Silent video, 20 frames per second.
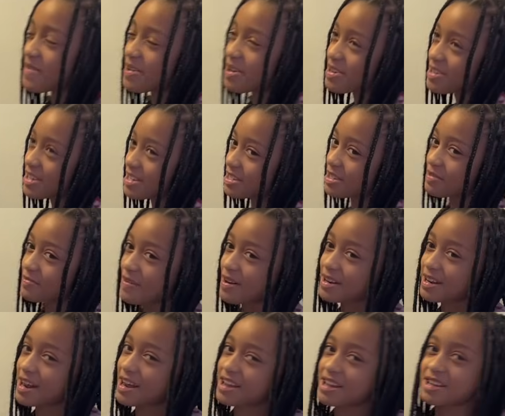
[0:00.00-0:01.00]
This is
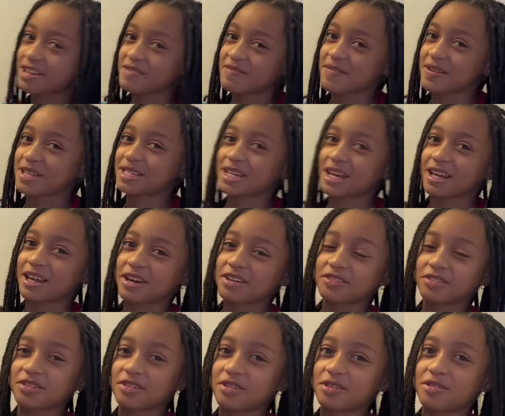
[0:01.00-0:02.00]
my name. This is my
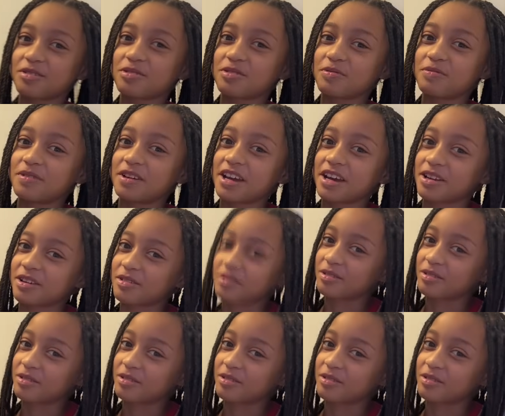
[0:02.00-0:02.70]
second on the YouTube channel.